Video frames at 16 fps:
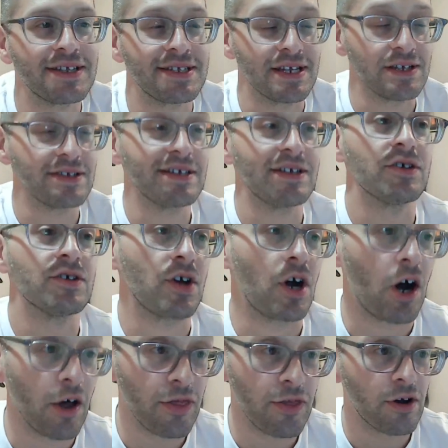sales leaders
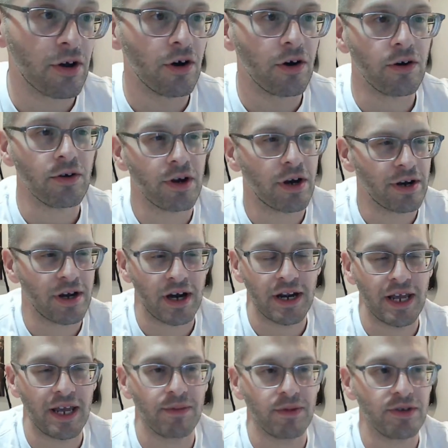on their own are not
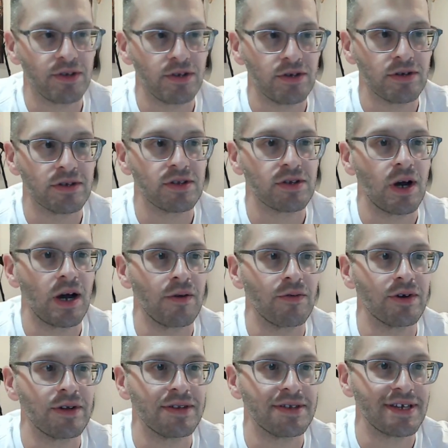able to do it. So I
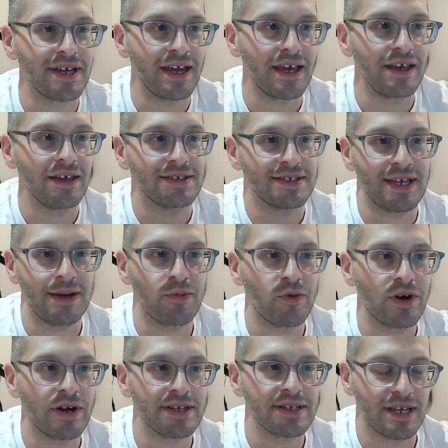would say step
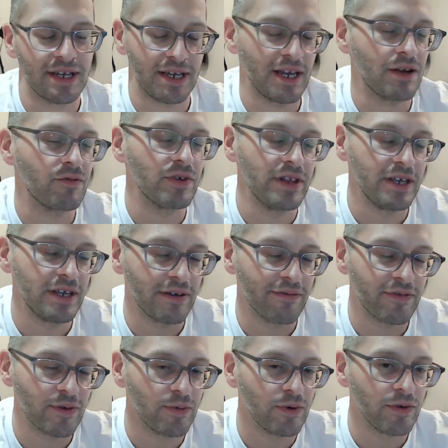one is like get really
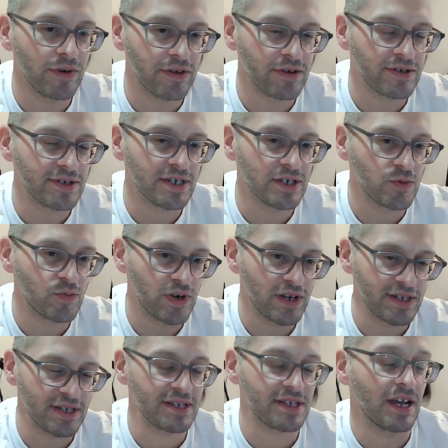comfortable with your sales
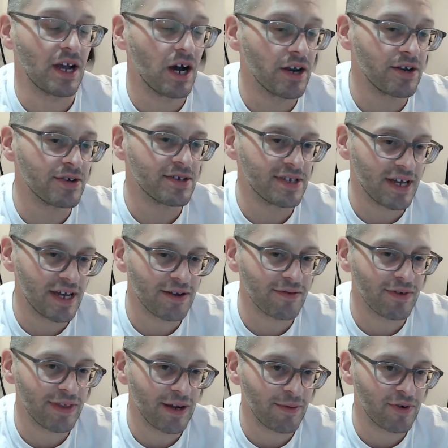process, like understand
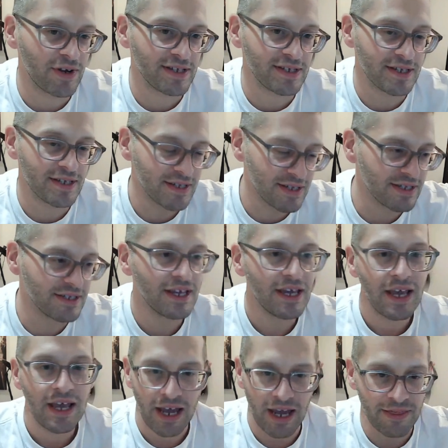what that process is
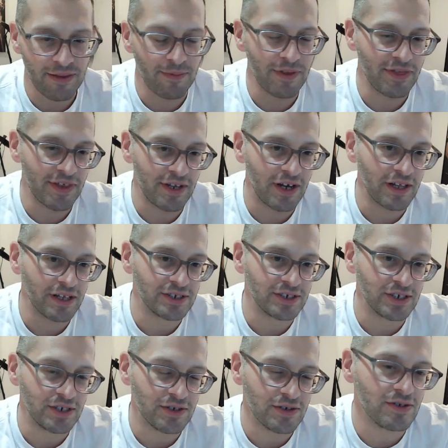and the
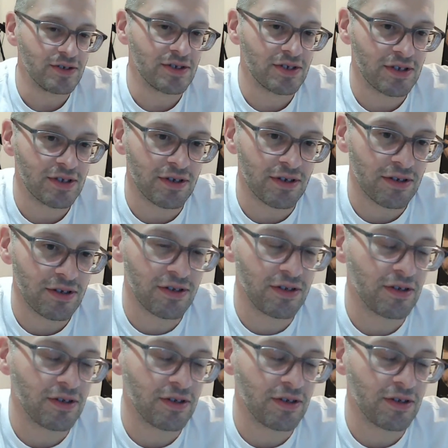methodology used to